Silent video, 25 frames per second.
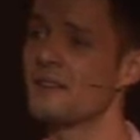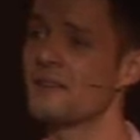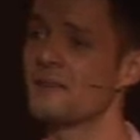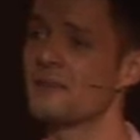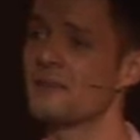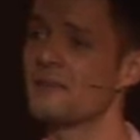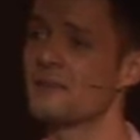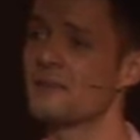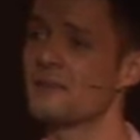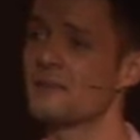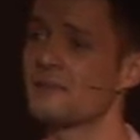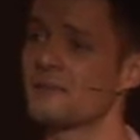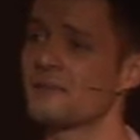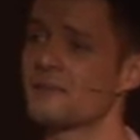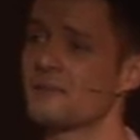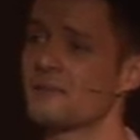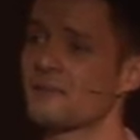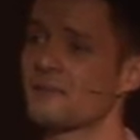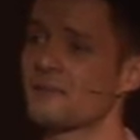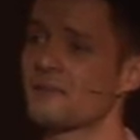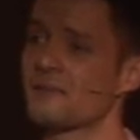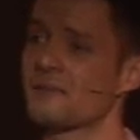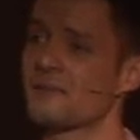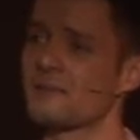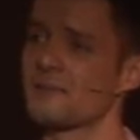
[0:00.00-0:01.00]

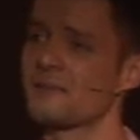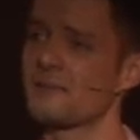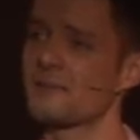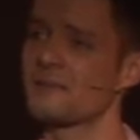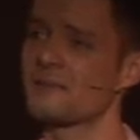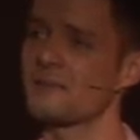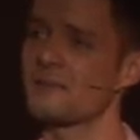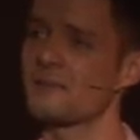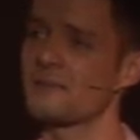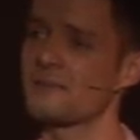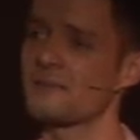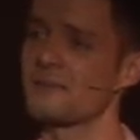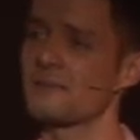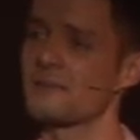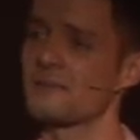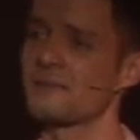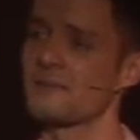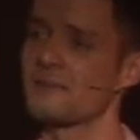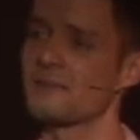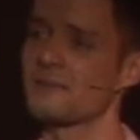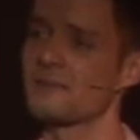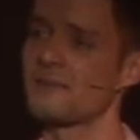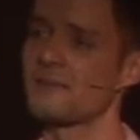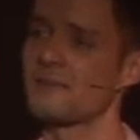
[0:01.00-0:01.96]
Nothing is said.